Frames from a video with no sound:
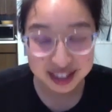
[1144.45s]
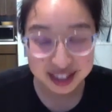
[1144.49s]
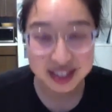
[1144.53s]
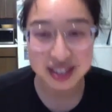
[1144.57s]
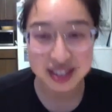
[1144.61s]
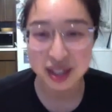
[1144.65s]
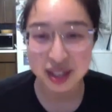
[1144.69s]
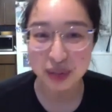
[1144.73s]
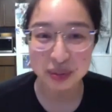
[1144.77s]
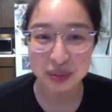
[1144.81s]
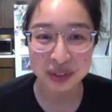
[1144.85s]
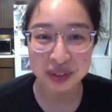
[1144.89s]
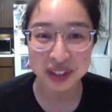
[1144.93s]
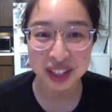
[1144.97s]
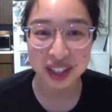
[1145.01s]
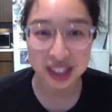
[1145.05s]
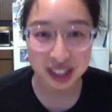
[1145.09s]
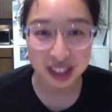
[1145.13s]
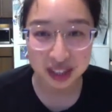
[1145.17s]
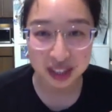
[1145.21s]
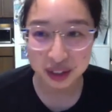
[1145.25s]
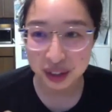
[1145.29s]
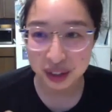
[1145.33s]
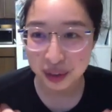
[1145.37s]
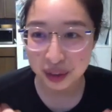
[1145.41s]
Don't worry,
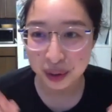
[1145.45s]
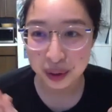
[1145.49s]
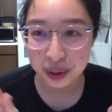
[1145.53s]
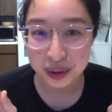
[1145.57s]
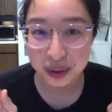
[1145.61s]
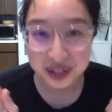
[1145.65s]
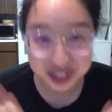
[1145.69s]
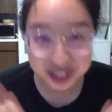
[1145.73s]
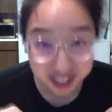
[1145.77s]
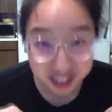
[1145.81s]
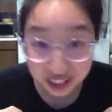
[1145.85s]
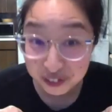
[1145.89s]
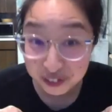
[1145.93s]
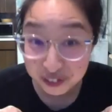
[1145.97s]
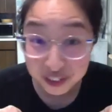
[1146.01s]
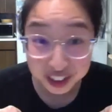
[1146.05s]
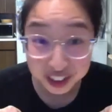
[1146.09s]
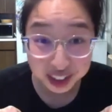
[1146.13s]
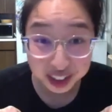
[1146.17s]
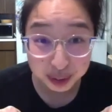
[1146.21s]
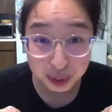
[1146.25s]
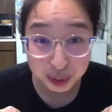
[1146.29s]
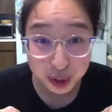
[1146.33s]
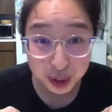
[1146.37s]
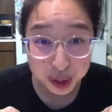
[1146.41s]
there are definitely
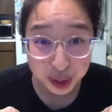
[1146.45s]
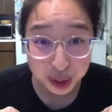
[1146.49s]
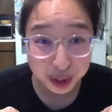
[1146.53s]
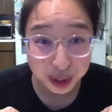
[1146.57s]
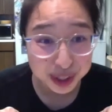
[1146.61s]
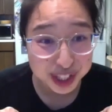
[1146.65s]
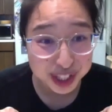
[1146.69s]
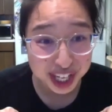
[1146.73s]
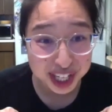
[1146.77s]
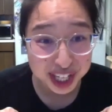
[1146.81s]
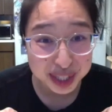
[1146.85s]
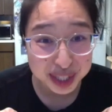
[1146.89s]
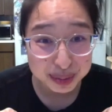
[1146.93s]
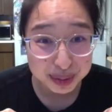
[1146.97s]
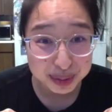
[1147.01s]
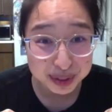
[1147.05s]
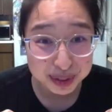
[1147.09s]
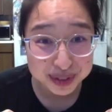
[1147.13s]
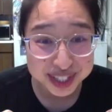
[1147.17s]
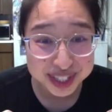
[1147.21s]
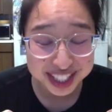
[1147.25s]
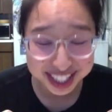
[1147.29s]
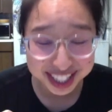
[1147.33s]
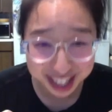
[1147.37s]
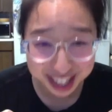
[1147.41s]
more solo jazz moves
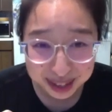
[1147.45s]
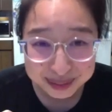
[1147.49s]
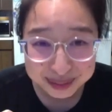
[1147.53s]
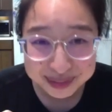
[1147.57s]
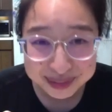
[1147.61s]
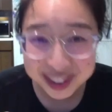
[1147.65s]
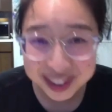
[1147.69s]
to come.